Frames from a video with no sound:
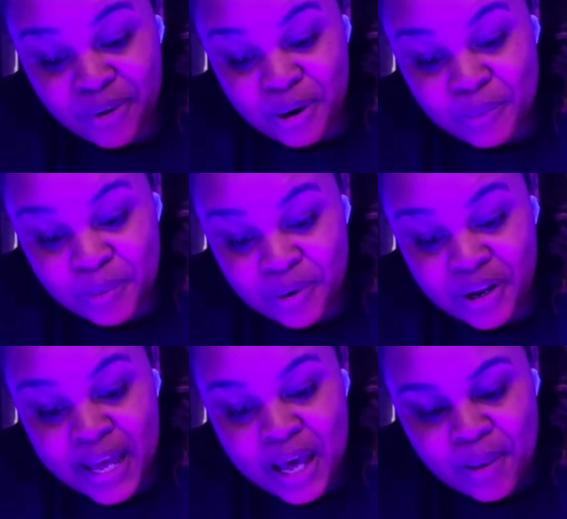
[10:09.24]
remember?
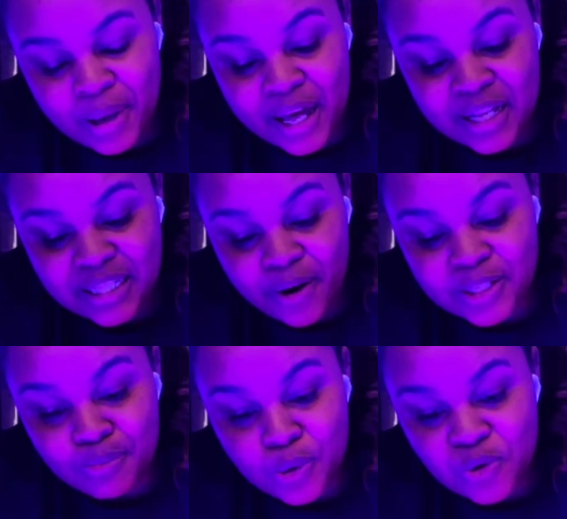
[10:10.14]
Because there is
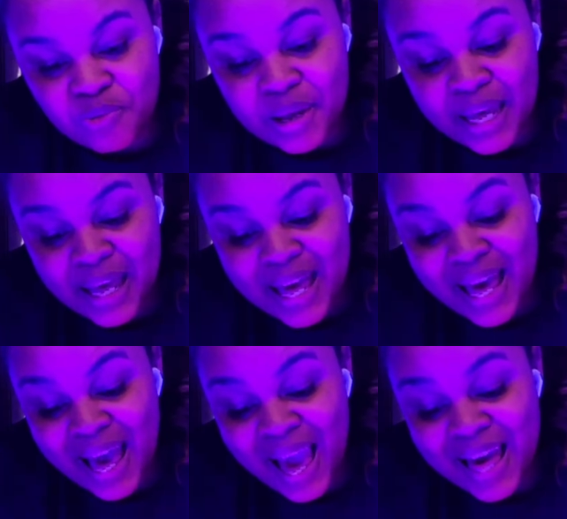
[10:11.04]
movement
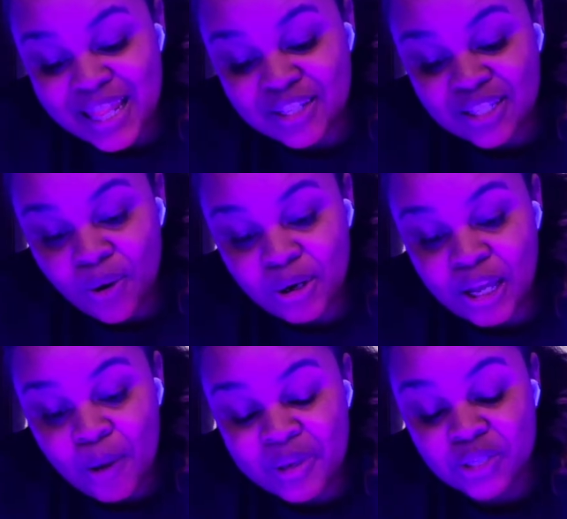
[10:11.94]
and the
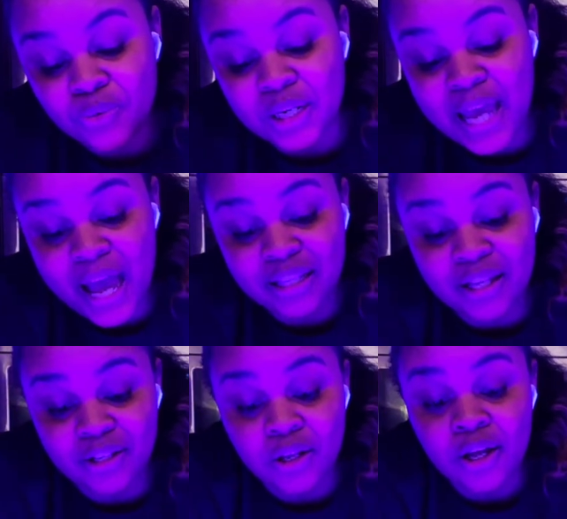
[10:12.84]
sodium is
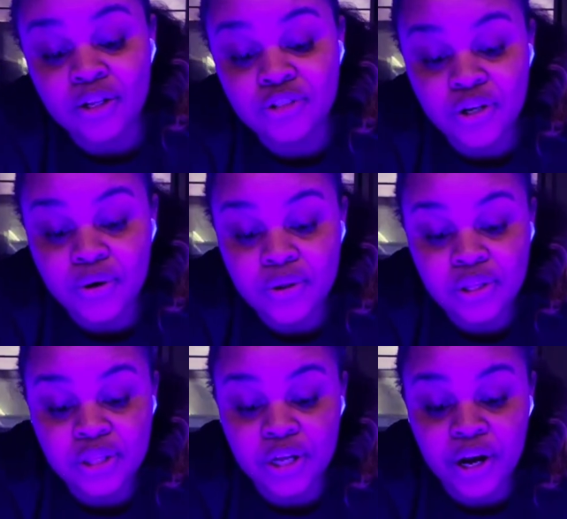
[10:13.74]
reacting to
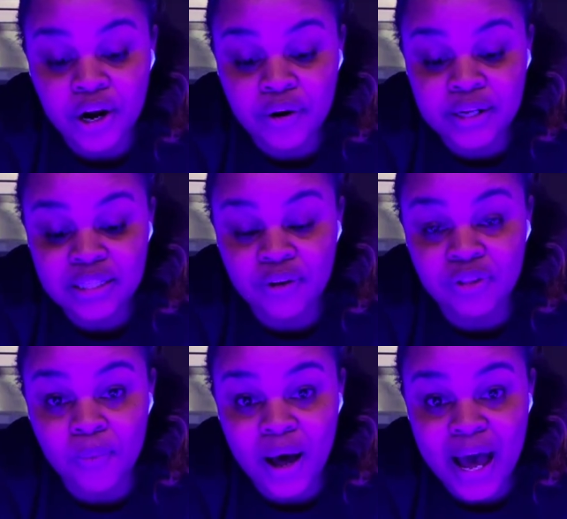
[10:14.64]
the currents of the
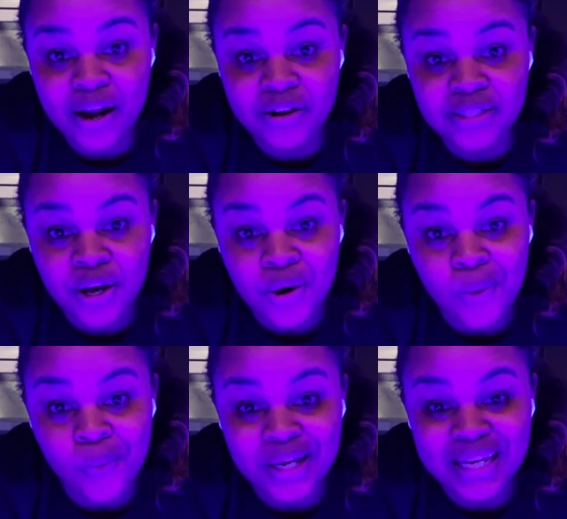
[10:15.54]
wires,
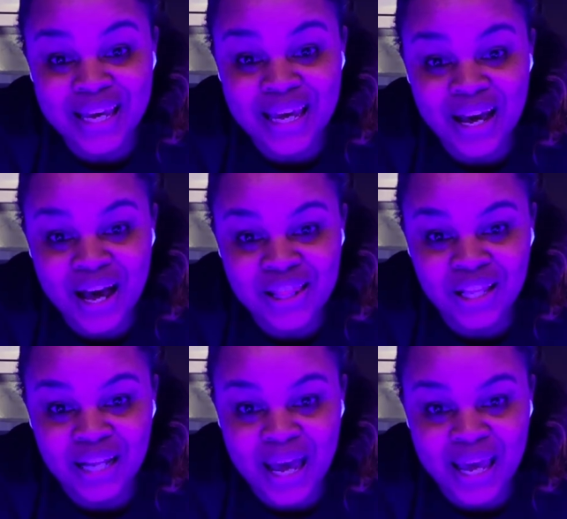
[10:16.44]
we get the
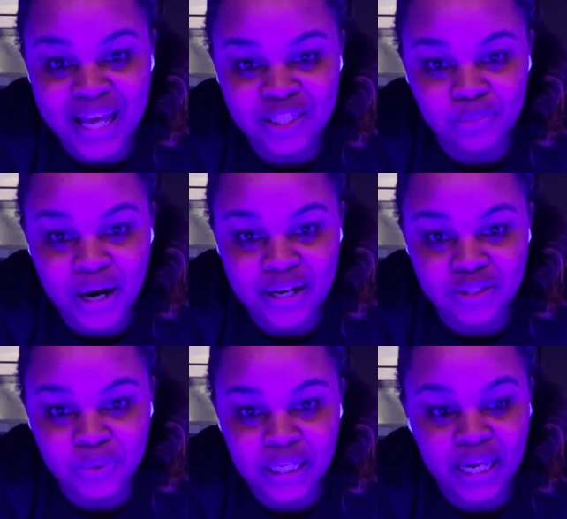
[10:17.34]
light as bright as
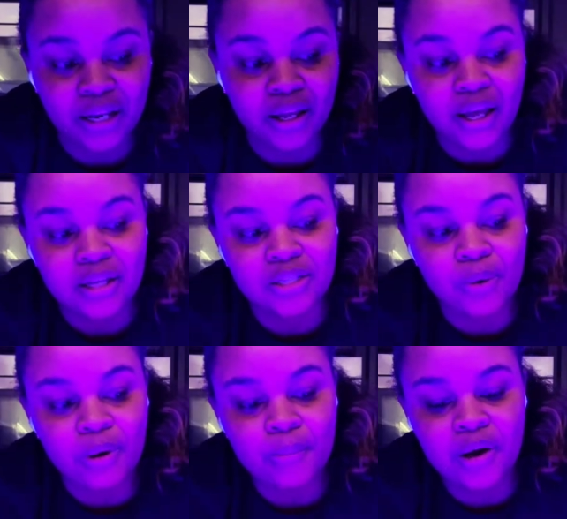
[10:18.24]
we get it. So
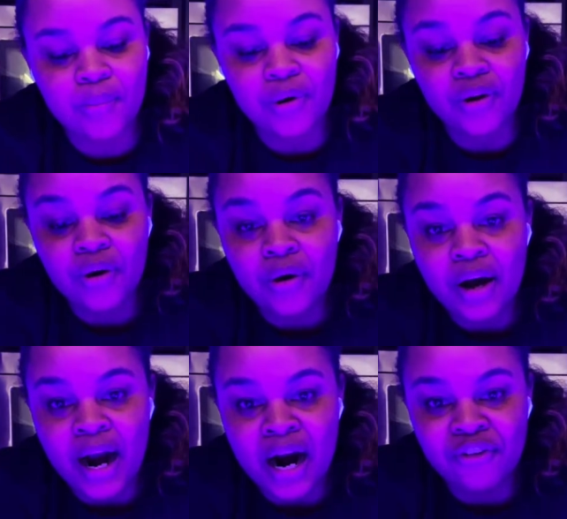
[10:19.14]
remember,
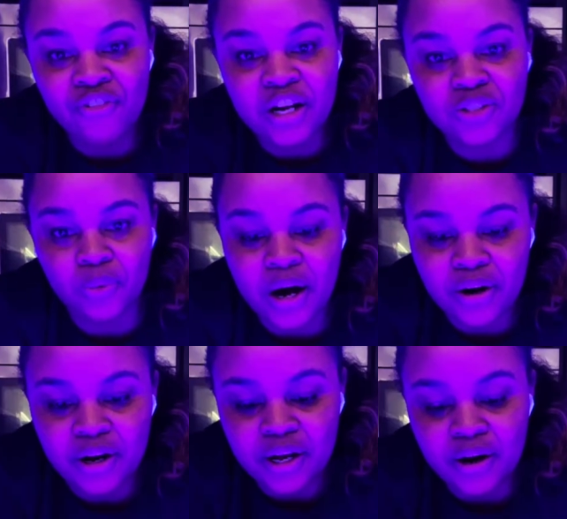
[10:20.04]
our fresh
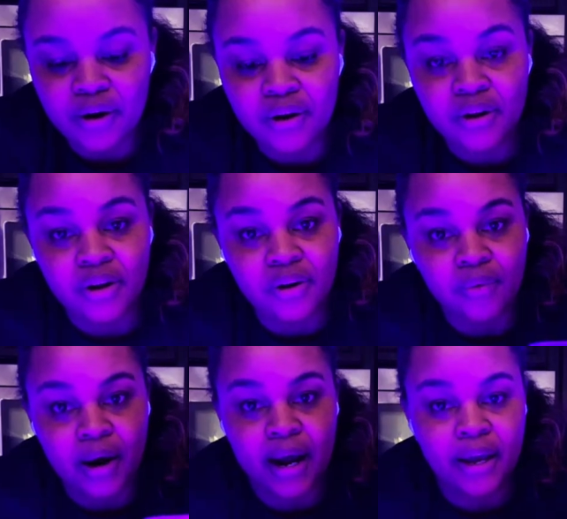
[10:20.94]
water here,
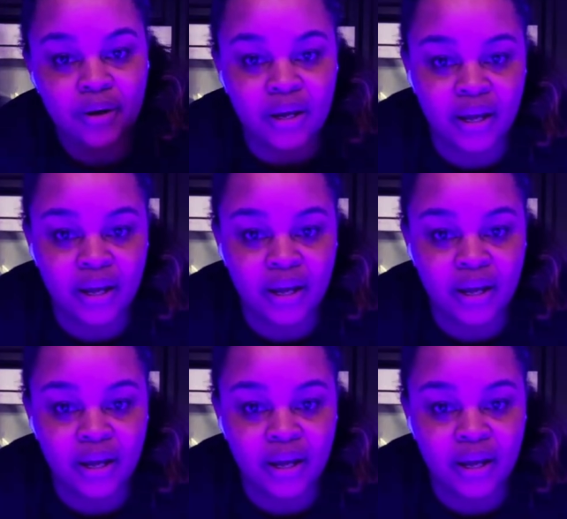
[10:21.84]
right?